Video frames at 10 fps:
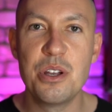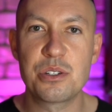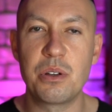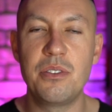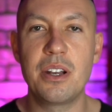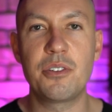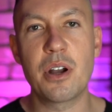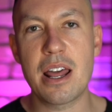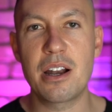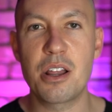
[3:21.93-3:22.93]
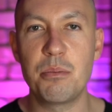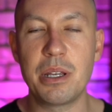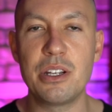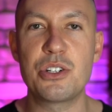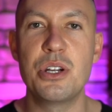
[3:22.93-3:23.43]
So even if you're not out on the
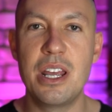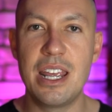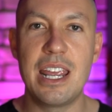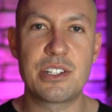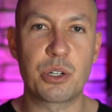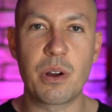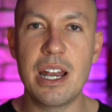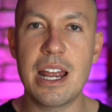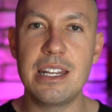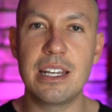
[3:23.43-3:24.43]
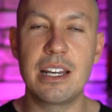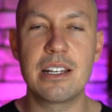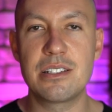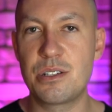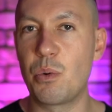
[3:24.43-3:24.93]
beach, it's a great
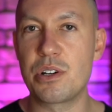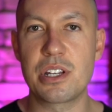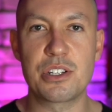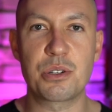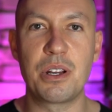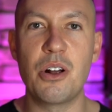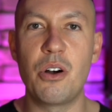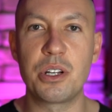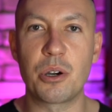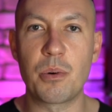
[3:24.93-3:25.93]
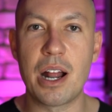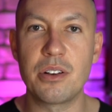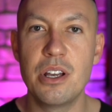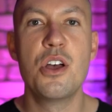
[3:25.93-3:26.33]
idea to wear sunscreen all year round.